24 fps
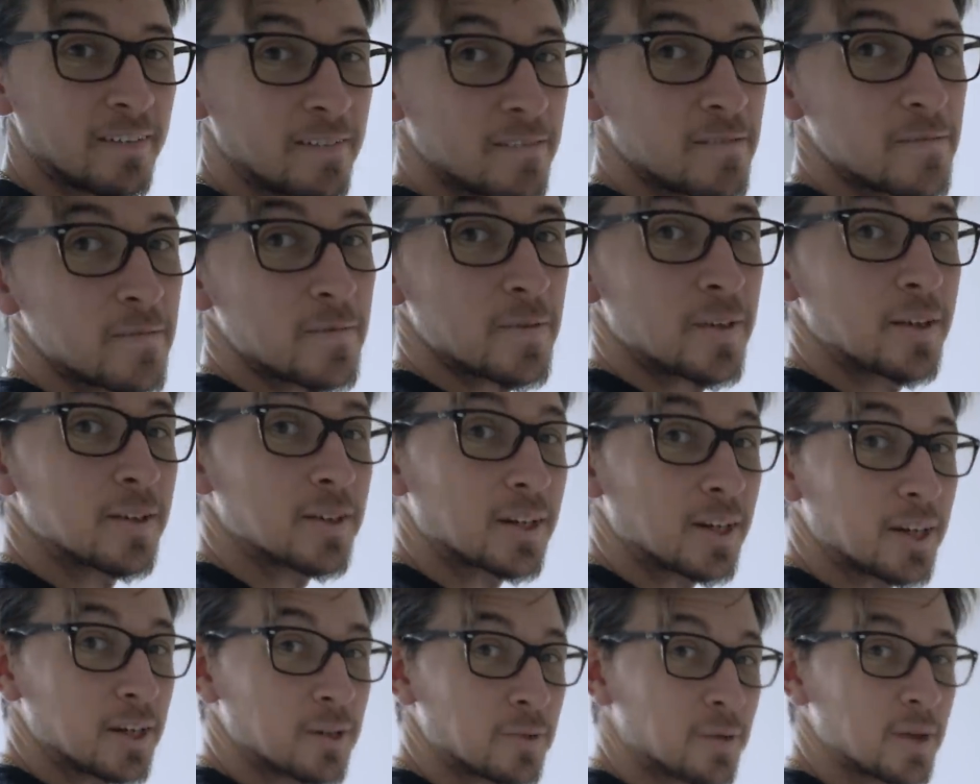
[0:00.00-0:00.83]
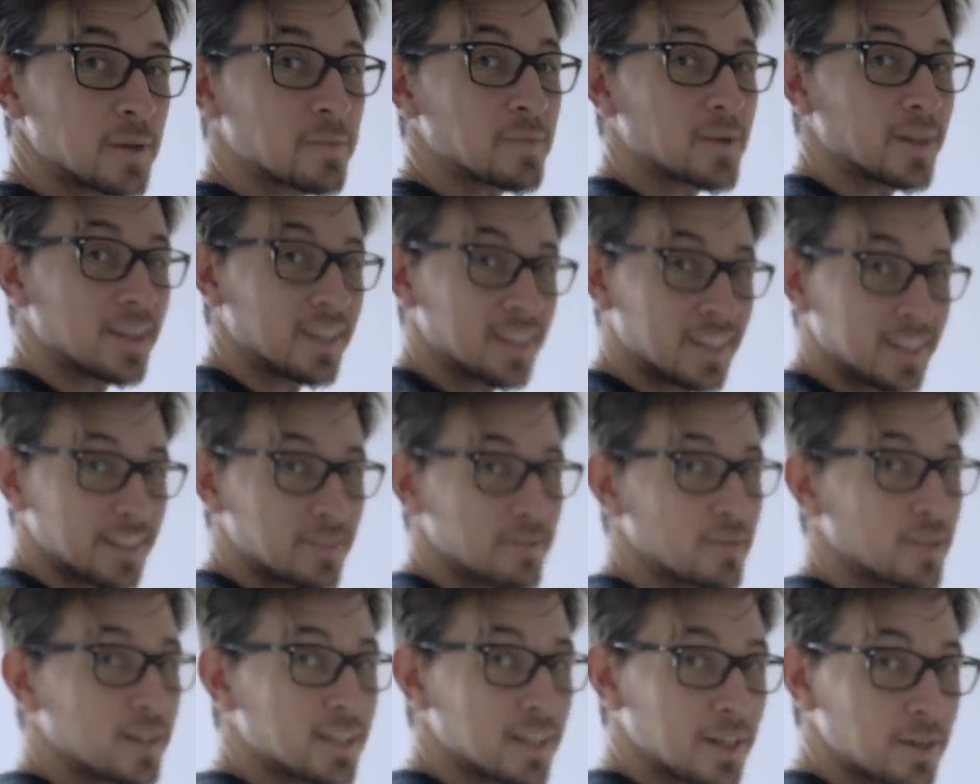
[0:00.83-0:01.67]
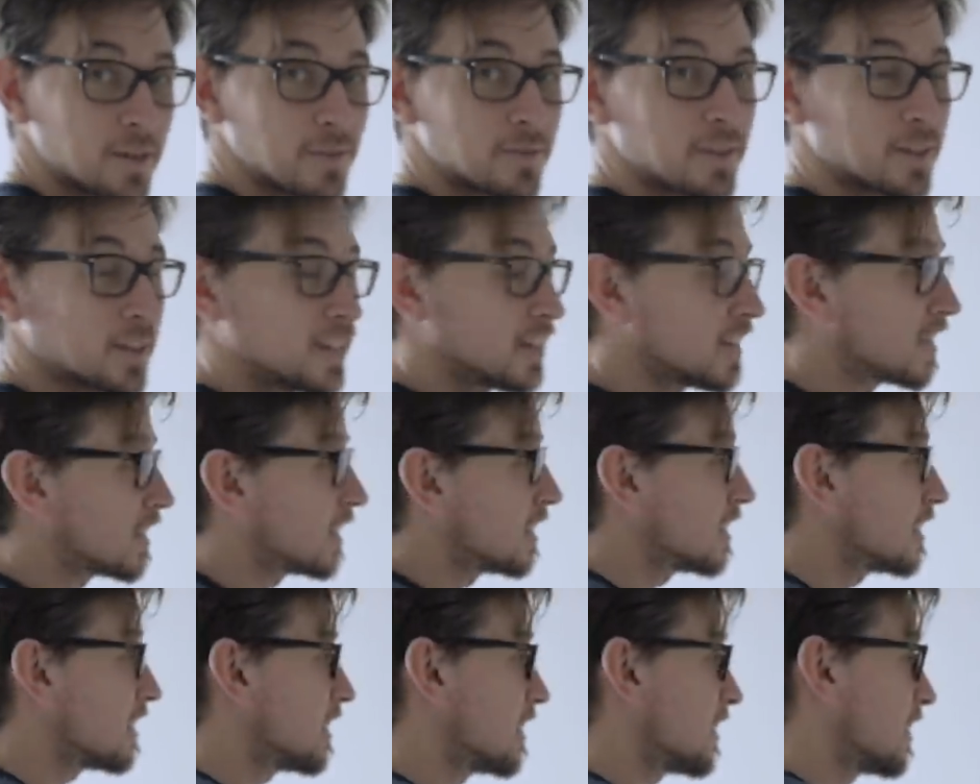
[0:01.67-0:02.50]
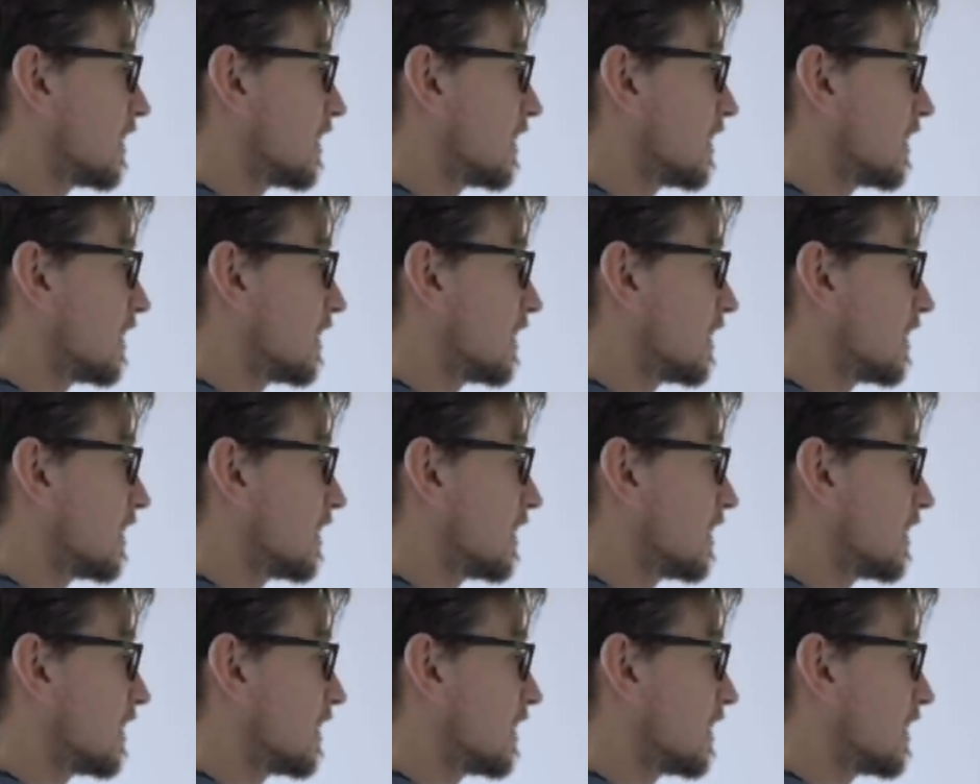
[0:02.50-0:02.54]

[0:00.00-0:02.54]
It's going to win me video of the year, that is.